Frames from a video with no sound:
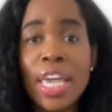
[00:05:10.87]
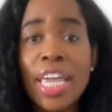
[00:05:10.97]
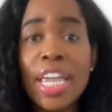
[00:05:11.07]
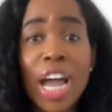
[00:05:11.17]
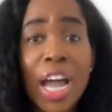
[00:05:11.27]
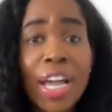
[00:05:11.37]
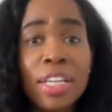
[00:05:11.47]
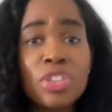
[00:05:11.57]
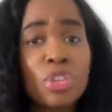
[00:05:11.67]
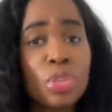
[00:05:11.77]

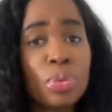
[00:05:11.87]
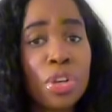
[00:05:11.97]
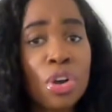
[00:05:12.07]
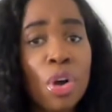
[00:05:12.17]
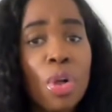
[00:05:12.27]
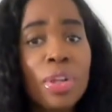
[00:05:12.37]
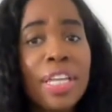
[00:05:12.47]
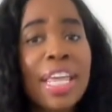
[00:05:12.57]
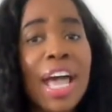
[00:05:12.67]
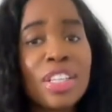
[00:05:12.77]
AI starts with a goal
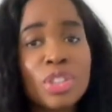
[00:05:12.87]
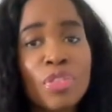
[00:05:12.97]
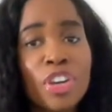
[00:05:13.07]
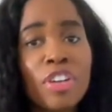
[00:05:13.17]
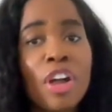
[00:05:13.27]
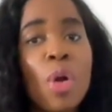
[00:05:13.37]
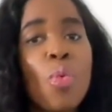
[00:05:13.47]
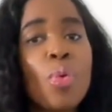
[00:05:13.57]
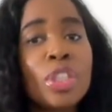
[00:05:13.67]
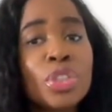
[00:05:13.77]
and has to figure
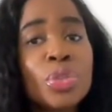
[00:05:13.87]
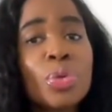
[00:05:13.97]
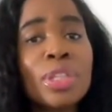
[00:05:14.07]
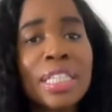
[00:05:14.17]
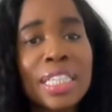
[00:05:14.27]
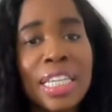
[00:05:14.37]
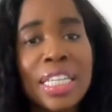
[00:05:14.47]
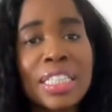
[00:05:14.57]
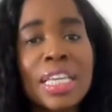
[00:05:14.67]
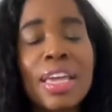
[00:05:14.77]
out which tool it
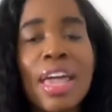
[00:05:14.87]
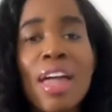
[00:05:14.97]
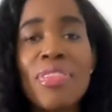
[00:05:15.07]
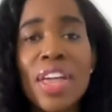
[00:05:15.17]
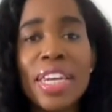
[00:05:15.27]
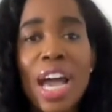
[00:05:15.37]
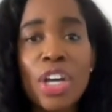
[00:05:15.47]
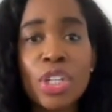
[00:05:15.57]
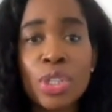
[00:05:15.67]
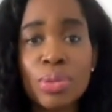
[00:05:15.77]
needs and then
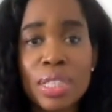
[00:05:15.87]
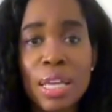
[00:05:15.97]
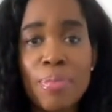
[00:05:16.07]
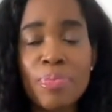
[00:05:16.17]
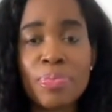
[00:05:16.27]
how to use them.